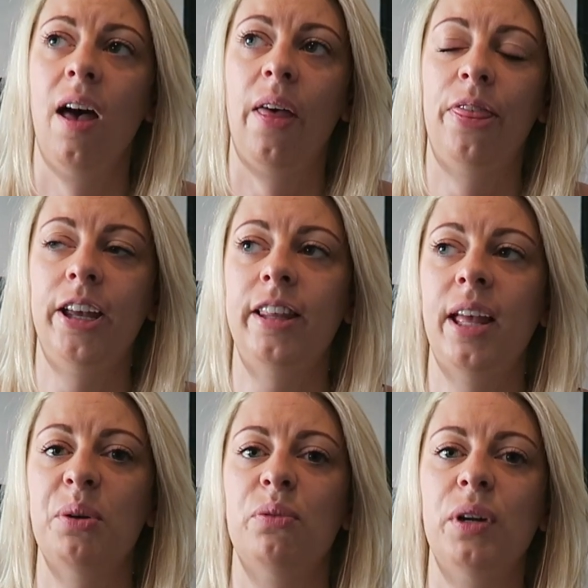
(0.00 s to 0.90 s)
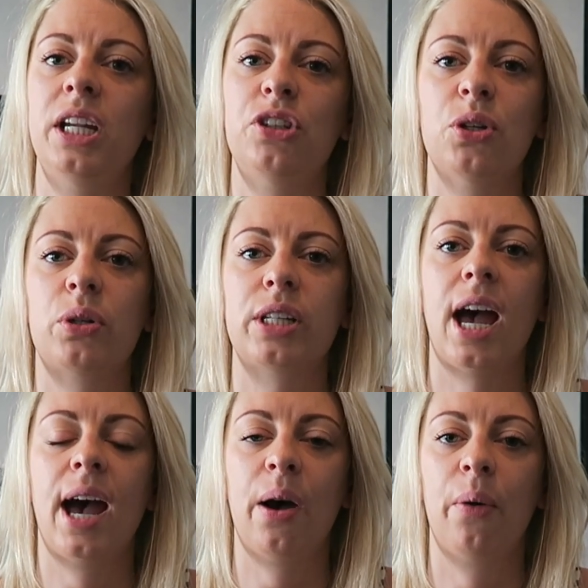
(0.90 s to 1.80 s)
I think they were really shocked at
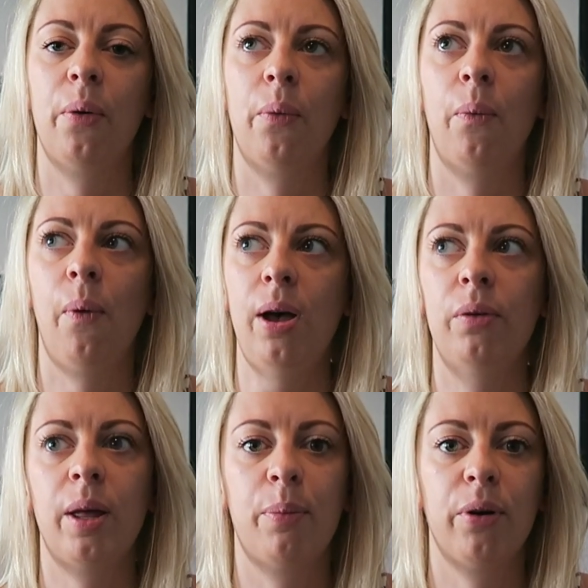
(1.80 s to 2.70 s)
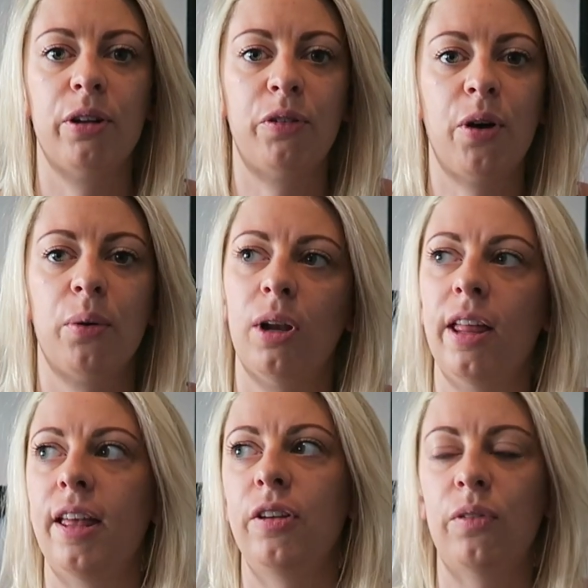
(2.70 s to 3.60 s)
how well their product sold.
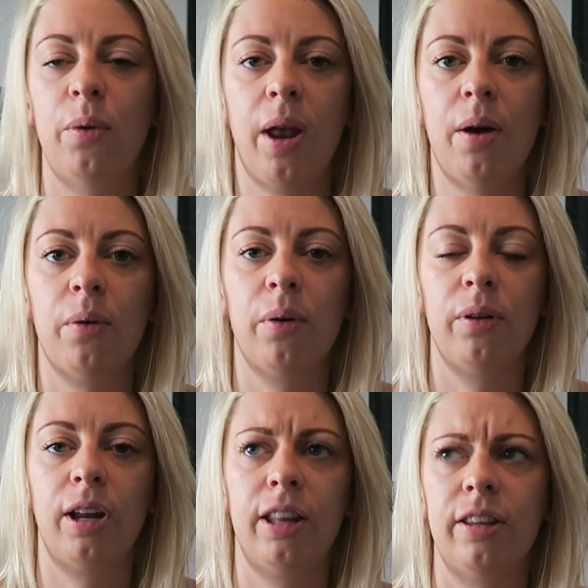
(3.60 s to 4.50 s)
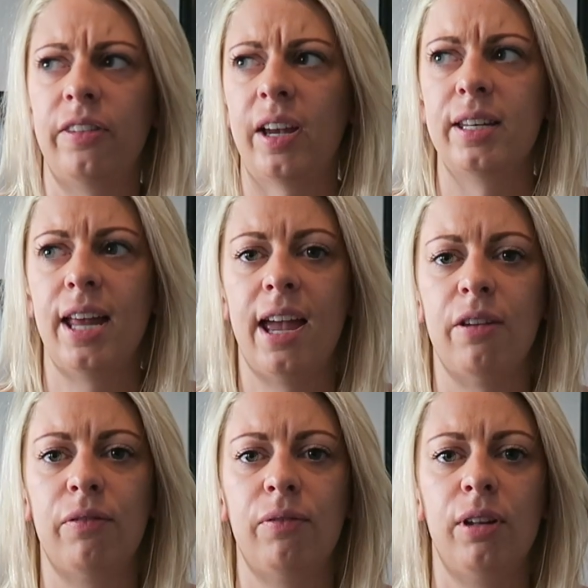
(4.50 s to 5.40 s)
Like they sold out on like the second
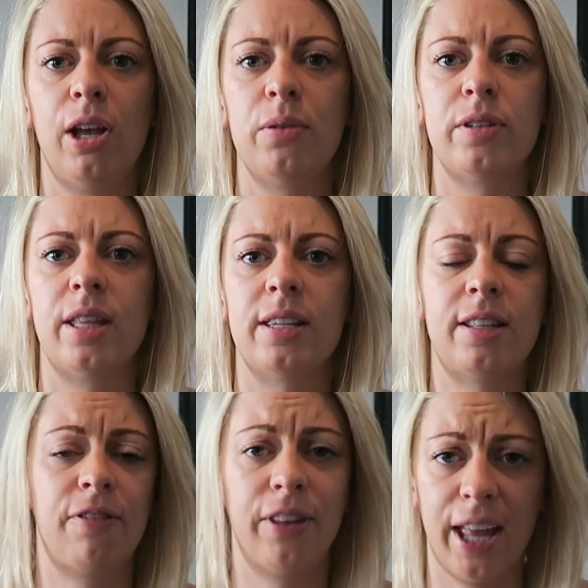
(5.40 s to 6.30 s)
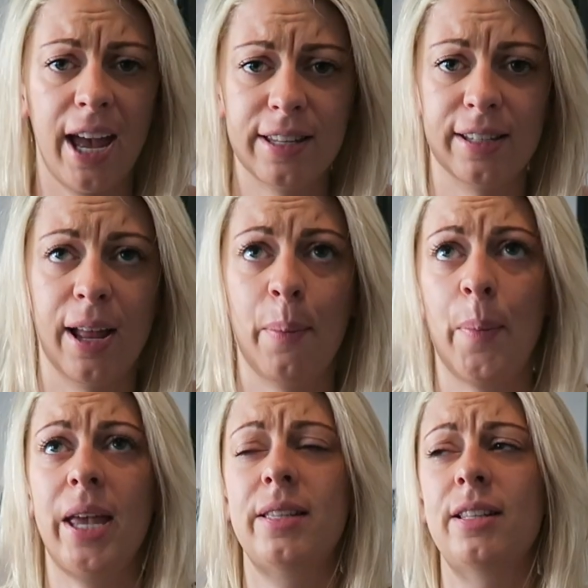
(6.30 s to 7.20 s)
day of loads of their stuff and they had to like
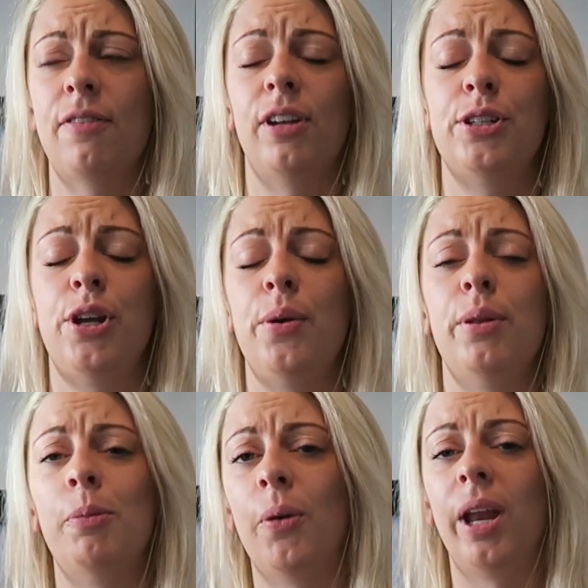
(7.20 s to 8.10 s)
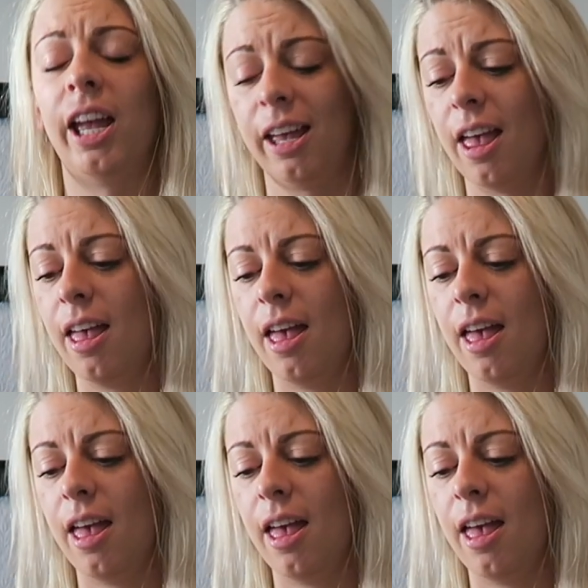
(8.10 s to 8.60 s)
bake stuff at like two in the morning.